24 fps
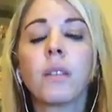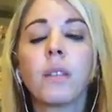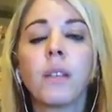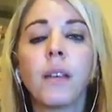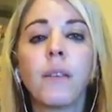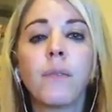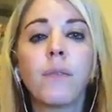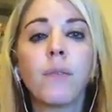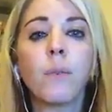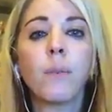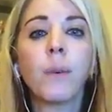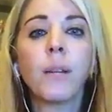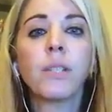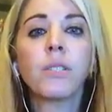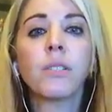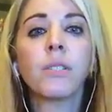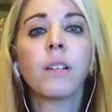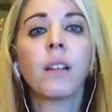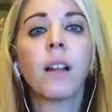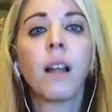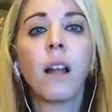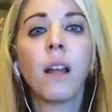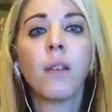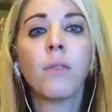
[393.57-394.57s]
information
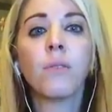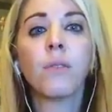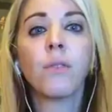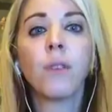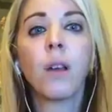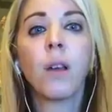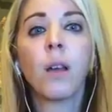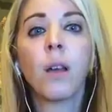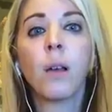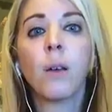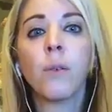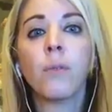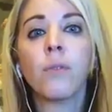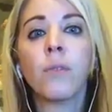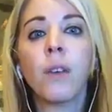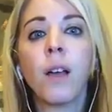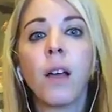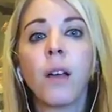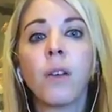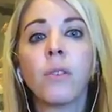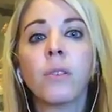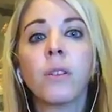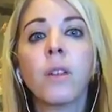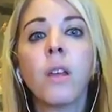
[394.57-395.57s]
that I've
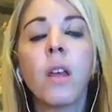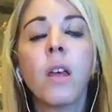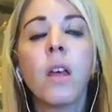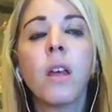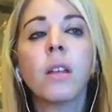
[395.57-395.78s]
found